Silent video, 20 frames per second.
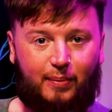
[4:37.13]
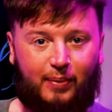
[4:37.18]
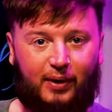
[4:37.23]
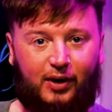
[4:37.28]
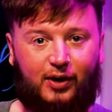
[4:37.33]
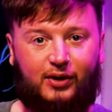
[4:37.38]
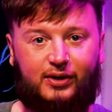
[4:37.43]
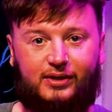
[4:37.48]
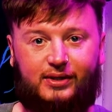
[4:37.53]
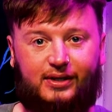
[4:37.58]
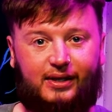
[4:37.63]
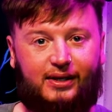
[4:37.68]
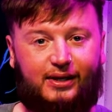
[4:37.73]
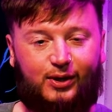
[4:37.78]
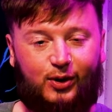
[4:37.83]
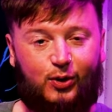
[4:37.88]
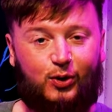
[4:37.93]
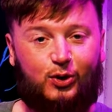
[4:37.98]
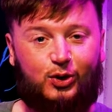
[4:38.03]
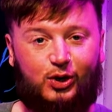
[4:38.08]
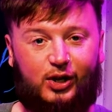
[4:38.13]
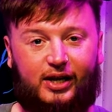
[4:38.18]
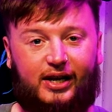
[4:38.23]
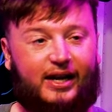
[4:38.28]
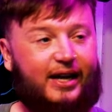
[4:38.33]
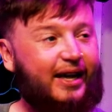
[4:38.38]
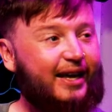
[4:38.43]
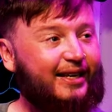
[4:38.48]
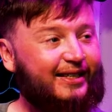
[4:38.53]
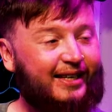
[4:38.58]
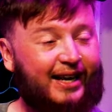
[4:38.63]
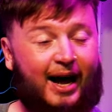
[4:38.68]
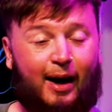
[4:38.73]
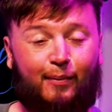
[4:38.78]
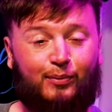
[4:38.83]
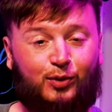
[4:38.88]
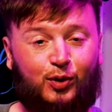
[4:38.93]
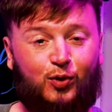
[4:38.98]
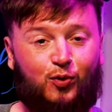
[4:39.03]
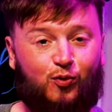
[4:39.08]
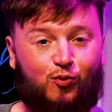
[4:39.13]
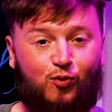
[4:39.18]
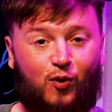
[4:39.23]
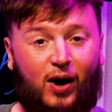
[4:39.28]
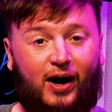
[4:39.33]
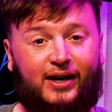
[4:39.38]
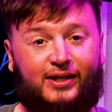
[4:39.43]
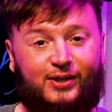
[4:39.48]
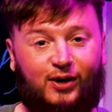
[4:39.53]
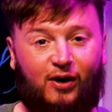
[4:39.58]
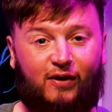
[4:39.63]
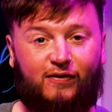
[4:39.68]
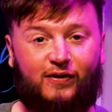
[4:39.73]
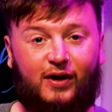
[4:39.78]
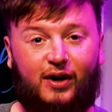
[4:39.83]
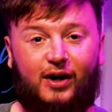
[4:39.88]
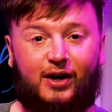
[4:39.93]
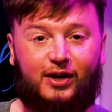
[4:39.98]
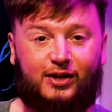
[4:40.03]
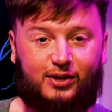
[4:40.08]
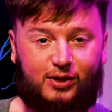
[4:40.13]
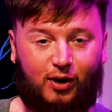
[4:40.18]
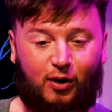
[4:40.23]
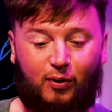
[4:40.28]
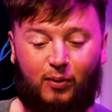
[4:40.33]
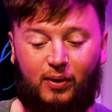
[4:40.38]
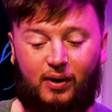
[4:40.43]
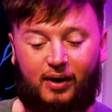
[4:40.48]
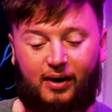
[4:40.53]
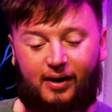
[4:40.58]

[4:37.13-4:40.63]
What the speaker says: because usually it's an absolute write-off. So